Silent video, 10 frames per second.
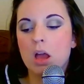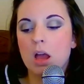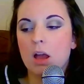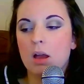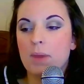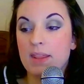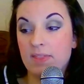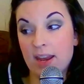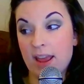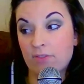and
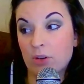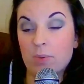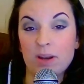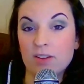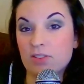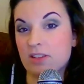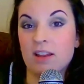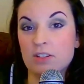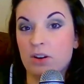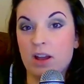that everyone else
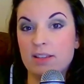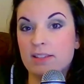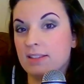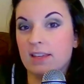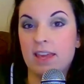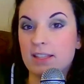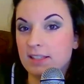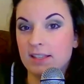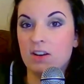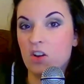under us,
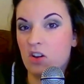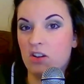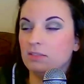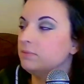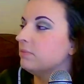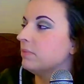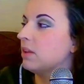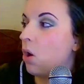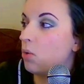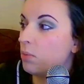kids and all,
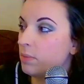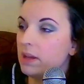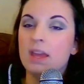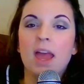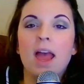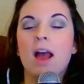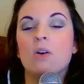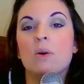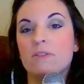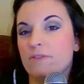home,
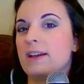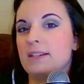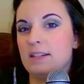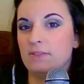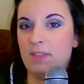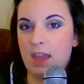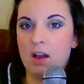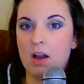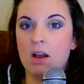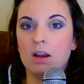how effective they
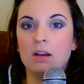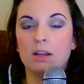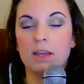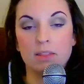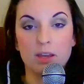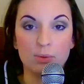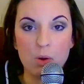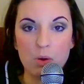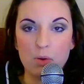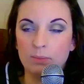are in their
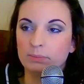role.